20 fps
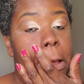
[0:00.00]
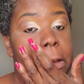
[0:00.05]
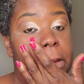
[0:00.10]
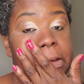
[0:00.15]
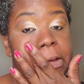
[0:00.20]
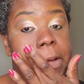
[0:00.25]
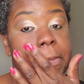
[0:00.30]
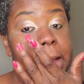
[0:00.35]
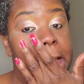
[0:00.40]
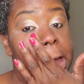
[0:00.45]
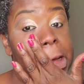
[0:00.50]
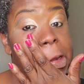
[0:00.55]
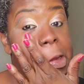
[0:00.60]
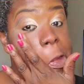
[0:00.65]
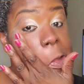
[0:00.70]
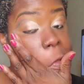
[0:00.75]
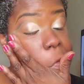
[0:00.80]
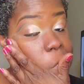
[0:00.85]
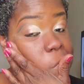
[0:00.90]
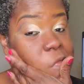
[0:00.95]
So I'm not going
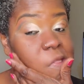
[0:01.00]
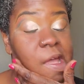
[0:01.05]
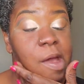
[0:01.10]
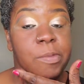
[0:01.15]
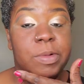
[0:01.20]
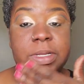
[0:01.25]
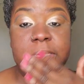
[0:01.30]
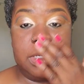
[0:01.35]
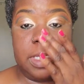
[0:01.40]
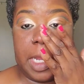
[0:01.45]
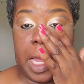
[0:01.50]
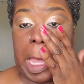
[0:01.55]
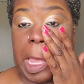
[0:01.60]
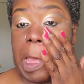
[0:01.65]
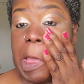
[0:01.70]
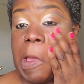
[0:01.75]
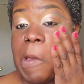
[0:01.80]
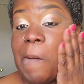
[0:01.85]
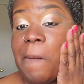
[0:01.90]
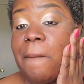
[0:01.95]
to use that one
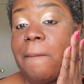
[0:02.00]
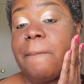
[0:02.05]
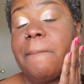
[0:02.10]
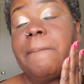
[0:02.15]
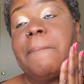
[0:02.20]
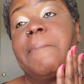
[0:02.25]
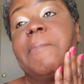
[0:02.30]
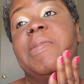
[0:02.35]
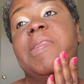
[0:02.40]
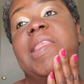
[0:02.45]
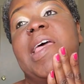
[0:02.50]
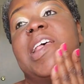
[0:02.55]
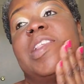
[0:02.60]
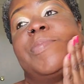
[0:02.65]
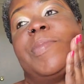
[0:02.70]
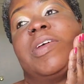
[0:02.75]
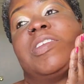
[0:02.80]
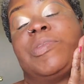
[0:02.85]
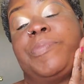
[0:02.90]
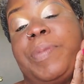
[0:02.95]
today. That's
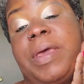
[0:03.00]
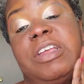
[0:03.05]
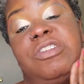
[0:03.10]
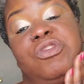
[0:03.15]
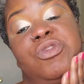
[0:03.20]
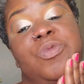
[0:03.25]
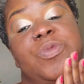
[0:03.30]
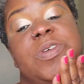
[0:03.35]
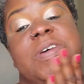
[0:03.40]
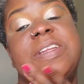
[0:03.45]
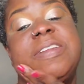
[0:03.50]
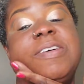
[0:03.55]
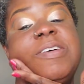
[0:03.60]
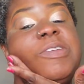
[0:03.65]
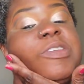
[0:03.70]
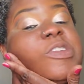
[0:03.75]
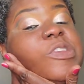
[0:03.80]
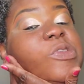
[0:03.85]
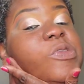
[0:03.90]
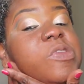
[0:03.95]
my special one. I
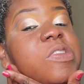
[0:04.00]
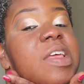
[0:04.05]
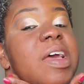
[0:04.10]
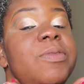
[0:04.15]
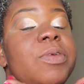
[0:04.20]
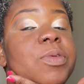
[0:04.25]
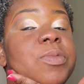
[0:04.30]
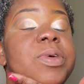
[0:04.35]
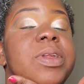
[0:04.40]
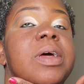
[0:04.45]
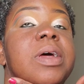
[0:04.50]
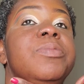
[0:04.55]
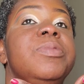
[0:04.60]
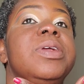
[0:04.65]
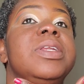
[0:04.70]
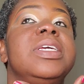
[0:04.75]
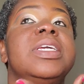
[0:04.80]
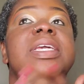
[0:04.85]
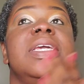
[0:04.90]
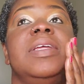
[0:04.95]
only use that one when I'm
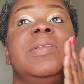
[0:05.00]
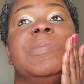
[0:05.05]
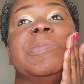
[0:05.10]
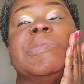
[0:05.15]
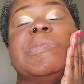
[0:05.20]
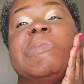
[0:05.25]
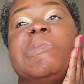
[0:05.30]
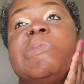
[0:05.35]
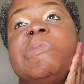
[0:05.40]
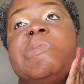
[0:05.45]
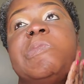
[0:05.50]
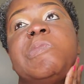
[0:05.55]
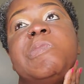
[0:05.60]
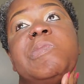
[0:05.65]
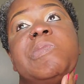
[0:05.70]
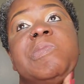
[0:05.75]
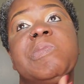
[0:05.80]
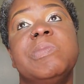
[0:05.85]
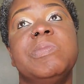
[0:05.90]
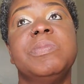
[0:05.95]
really getting,
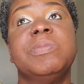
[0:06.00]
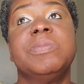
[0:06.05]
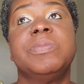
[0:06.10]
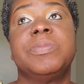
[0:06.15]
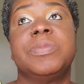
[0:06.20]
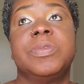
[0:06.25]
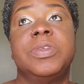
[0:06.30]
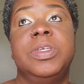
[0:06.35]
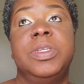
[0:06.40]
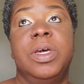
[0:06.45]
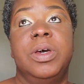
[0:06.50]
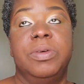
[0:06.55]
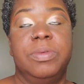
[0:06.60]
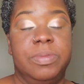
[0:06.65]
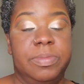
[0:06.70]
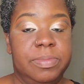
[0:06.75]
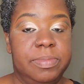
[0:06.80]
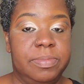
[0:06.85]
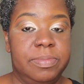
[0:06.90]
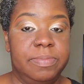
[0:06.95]
you know,
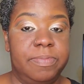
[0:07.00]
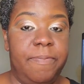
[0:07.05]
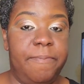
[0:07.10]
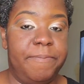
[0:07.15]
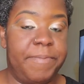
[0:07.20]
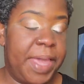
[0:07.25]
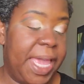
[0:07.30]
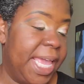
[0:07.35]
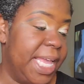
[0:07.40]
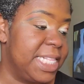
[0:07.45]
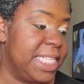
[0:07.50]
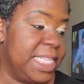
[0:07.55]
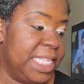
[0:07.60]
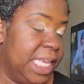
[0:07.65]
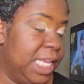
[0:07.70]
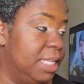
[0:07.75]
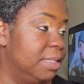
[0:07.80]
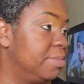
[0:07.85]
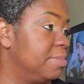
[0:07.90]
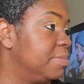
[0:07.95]

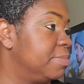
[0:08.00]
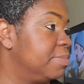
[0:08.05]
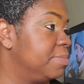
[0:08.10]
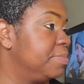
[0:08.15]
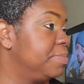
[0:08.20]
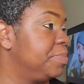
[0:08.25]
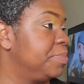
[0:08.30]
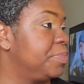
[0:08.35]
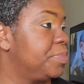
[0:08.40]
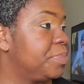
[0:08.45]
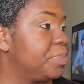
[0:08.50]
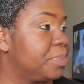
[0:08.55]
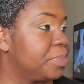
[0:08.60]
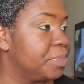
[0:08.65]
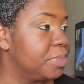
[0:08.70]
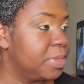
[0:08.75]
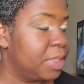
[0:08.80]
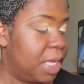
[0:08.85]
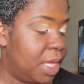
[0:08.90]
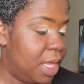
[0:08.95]
fancy.
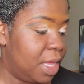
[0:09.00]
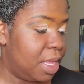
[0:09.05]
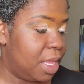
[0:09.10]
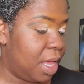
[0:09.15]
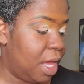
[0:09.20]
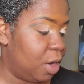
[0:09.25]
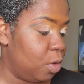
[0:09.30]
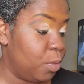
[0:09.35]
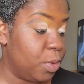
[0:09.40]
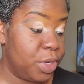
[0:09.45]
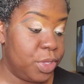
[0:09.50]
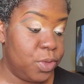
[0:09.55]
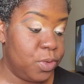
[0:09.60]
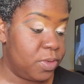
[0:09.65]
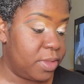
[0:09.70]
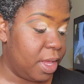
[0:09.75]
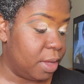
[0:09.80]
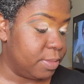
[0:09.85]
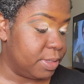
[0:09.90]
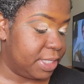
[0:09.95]
I don't want to
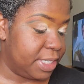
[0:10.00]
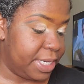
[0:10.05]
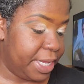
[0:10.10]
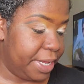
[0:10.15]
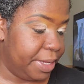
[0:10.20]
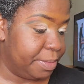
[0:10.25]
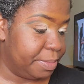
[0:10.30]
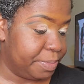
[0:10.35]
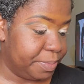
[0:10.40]
use that one today.